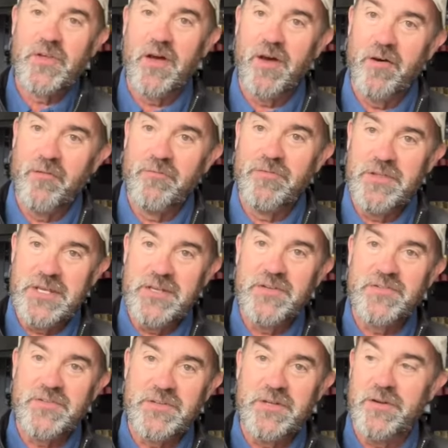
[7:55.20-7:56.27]
of
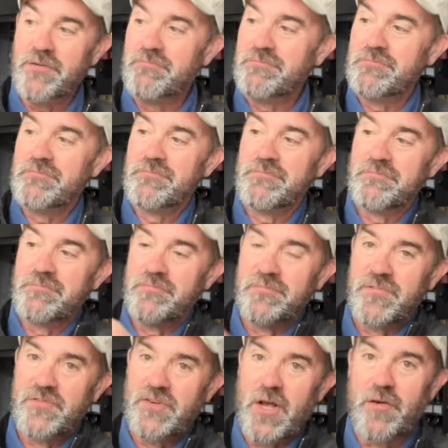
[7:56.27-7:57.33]
these, you know,
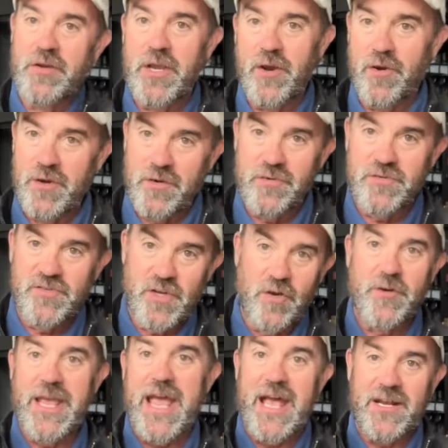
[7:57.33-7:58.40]
shell carriers, shell
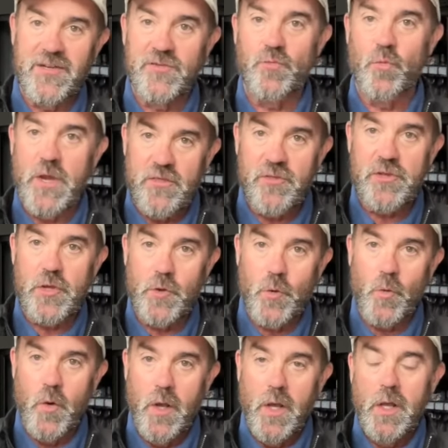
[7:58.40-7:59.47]
caddies with
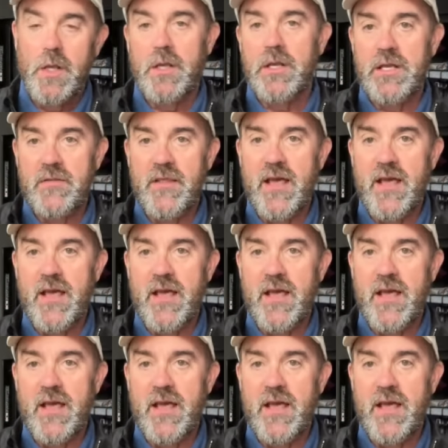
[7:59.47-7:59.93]
you in